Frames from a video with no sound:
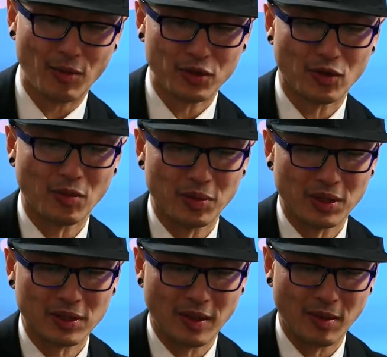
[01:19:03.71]
the original
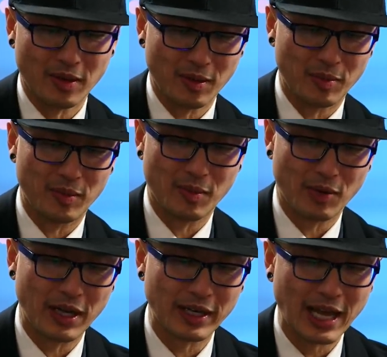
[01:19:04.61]
book, the
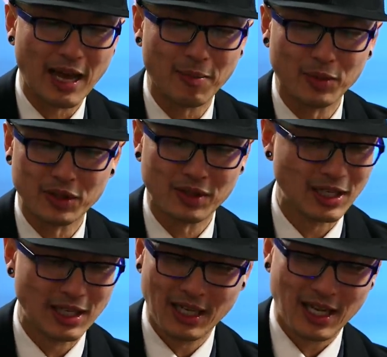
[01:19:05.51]
Brand Gap, which